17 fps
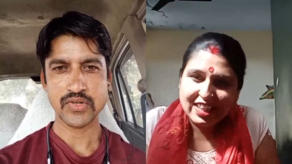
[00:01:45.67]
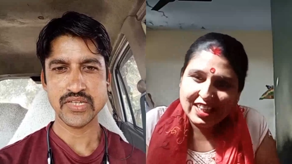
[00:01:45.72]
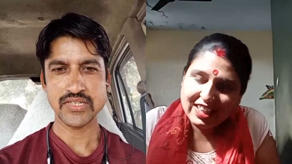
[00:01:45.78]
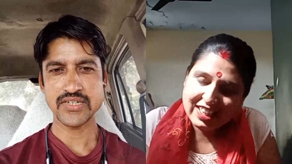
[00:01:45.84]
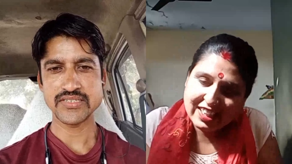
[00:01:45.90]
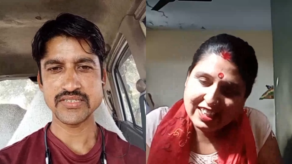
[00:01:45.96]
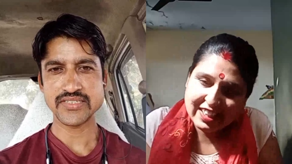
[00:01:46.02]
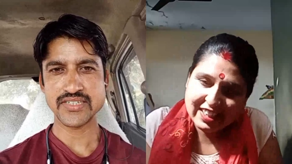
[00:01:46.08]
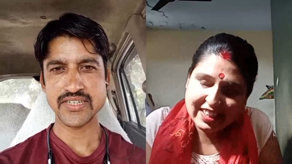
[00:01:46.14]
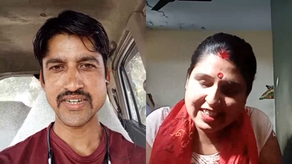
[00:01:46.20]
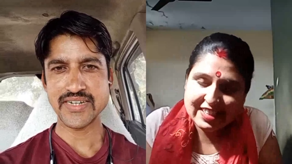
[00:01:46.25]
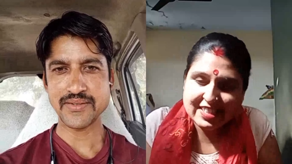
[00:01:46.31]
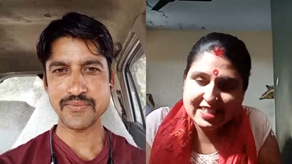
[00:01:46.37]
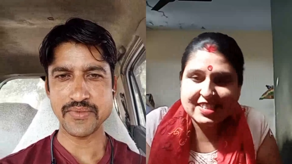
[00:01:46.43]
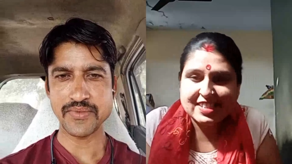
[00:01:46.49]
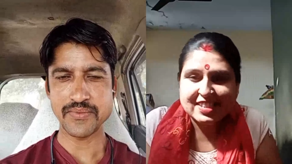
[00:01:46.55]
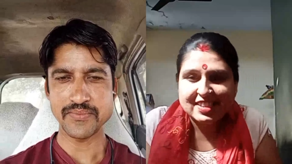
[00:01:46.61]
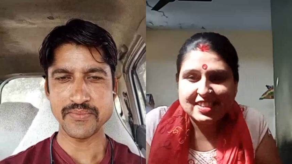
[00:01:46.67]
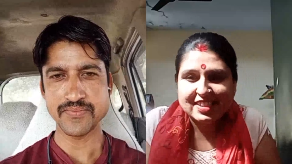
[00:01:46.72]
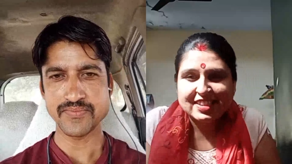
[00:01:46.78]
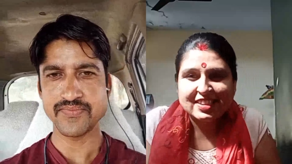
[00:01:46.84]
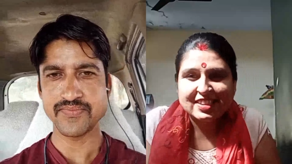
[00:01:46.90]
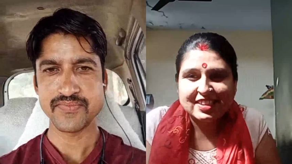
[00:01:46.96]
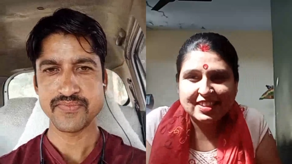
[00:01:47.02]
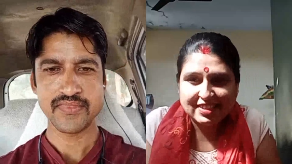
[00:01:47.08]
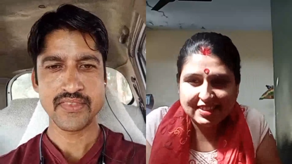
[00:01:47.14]
Speaker 1: Okay, that's great, ma'am.
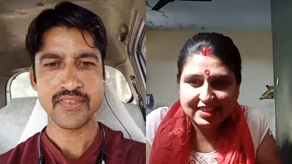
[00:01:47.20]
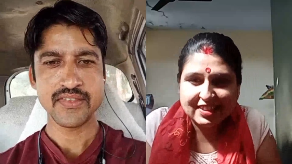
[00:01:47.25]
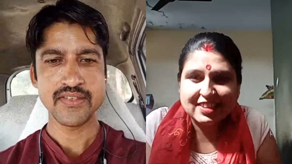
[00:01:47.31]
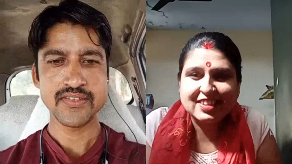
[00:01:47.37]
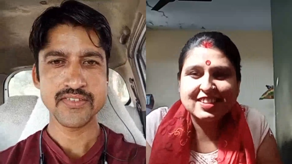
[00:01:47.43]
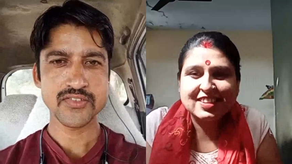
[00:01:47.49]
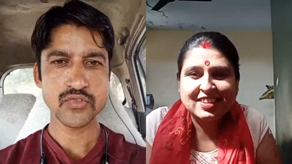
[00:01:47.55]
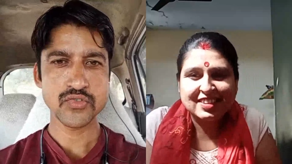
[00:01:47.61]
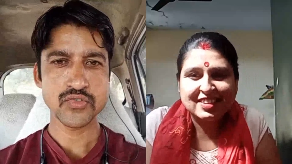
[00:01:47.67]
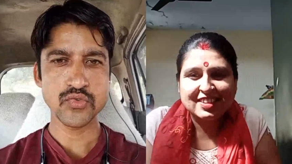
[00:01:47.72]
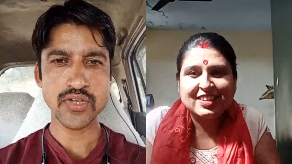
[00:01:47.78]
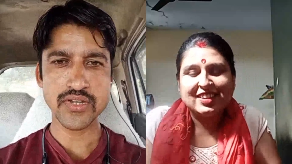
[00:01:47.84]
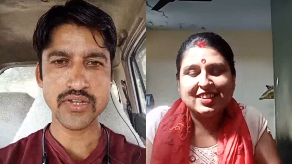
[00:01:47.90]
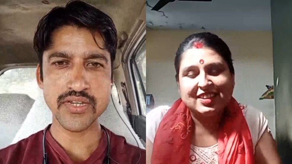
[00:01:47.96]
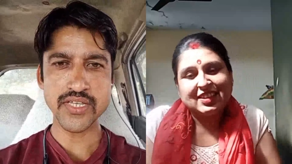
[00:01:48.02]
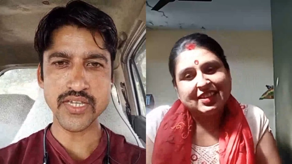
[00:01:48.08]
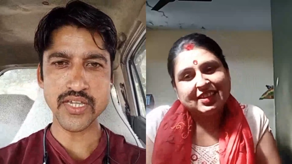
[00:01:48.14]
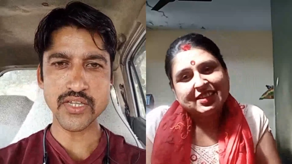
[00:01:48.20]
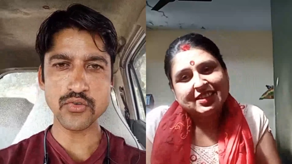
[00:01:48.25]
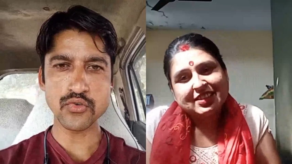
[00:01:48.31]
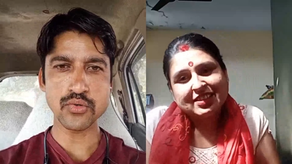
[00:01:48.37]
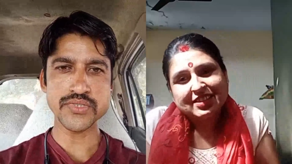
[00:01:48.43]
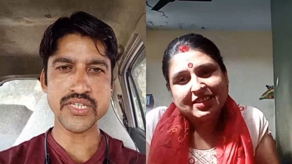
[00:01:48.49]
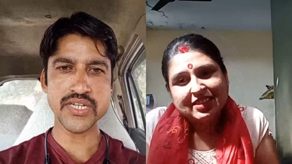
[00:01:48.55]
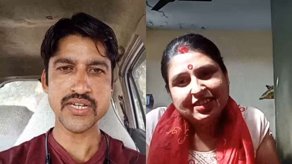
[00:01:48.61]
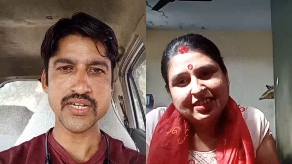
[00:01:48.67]
We are running
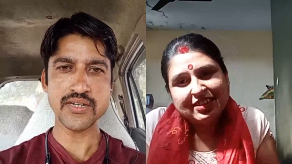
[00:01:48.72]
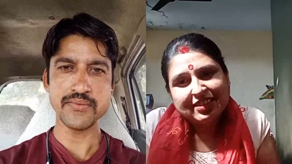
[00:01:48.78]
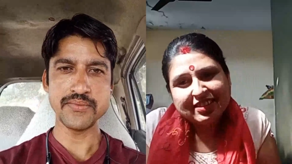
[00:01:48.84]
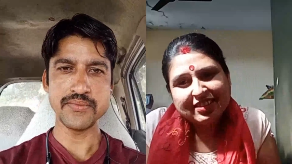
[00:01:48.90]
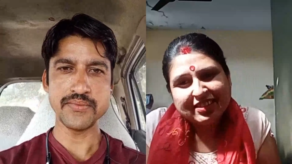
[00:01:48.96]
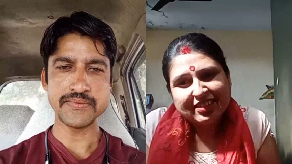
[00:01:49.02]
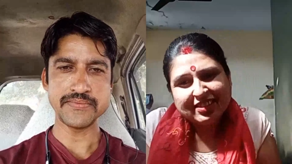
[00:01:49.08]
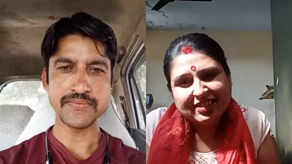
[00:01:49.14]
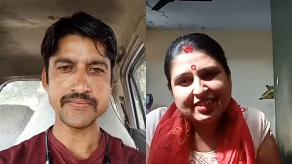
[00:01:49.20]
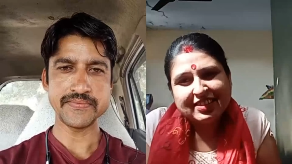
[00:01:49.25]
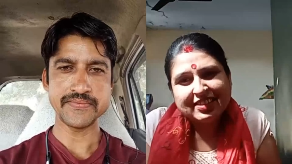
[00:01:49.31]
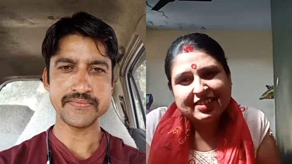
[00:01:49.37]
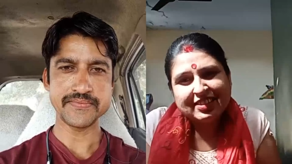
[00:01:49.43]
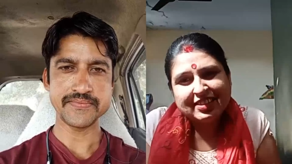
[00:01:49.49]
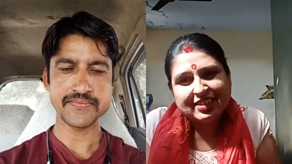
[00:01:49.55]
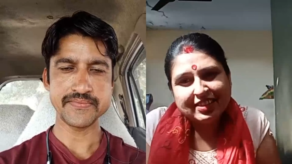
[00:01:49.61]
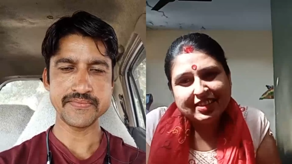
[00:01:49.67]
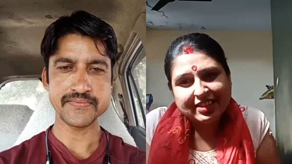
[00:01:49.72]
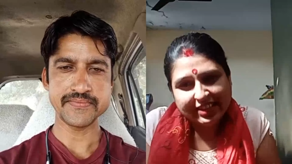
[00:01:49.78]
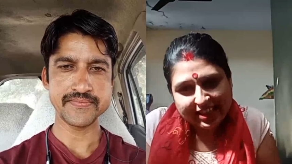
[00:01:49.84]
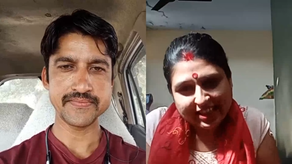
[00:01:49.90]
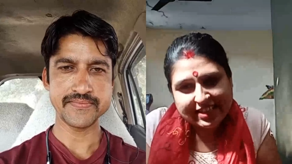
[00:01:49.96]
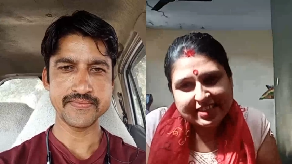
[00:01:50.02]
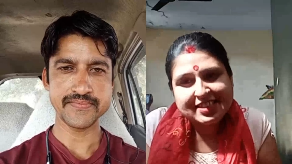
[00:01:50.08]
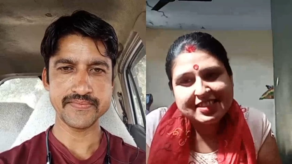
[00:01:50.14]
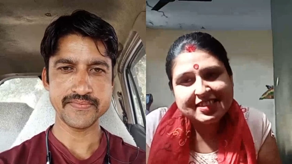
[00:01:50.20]
a YouTube channel, ma'am.
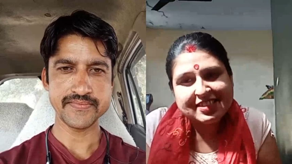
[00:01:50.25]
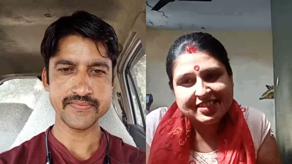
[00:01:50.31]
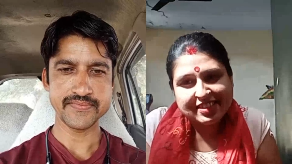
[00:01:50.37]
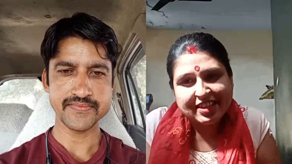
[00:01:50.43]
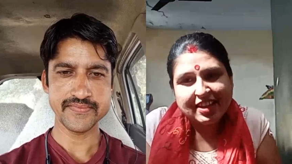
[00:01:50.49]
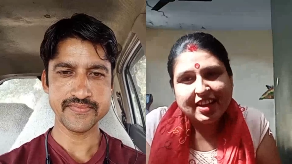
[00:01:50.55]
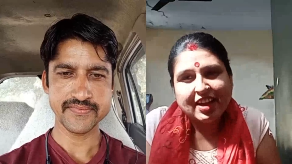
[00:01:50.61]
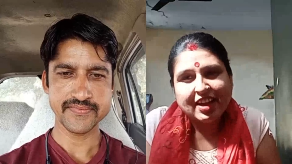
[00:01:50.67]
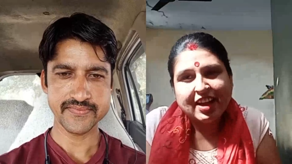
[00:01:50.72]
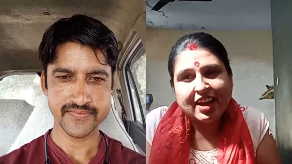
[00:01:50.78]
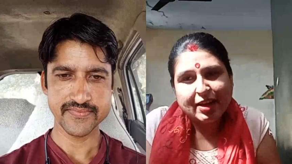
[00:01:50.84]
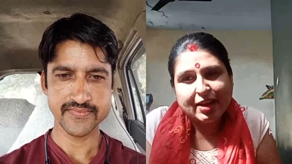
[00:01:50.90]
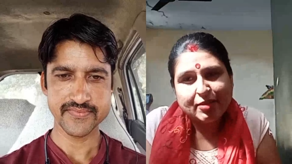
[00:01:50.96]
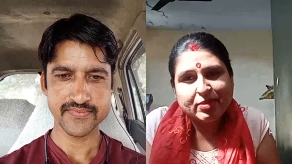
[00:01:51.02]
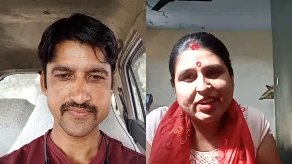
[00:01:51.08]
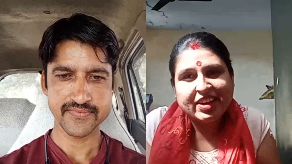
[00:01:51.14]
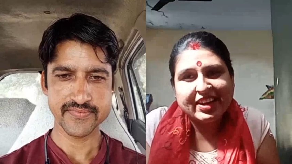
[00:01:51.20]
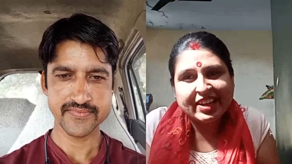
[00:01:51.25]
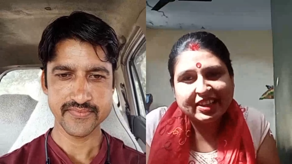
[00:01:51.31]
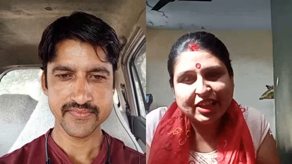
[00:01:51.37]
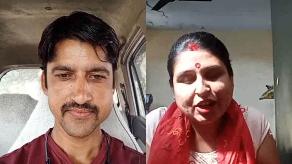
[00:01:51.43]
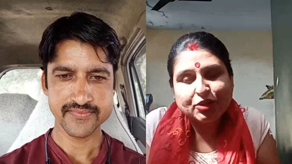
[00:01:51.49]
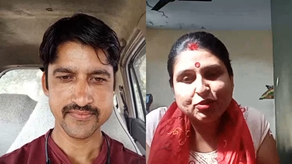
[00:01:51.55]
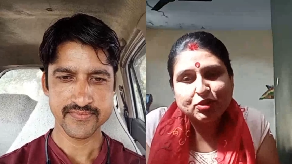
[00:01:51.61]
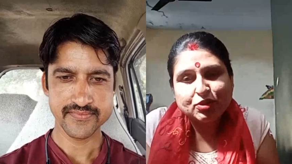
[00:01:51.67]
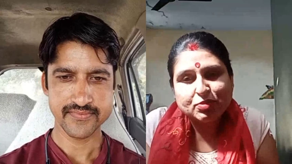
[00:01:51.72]
Speaker 2: Yes, I am
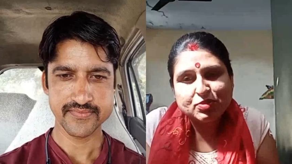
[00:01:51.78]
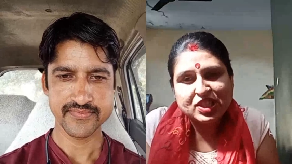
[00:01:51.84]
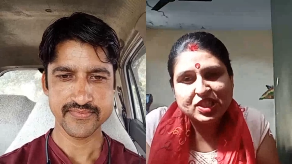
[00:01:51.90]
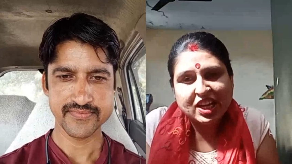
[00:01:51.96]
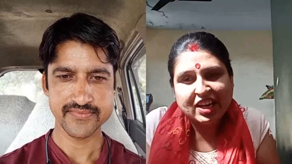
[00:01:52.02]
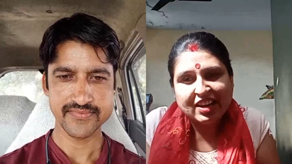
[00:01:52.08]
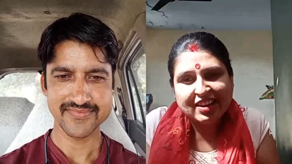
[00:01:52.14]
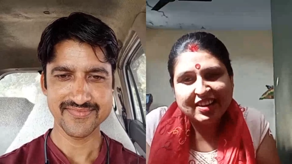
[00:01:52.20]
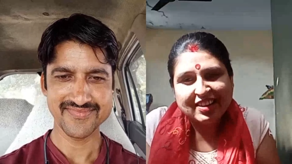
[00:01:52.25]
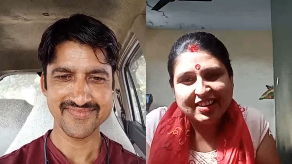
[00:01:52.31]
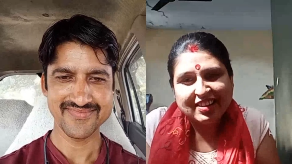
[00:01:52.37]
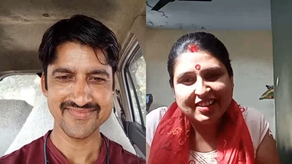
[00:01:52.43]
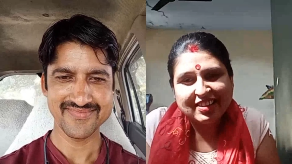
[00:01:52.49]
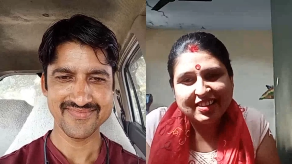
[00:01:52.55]
running the YouTube channel.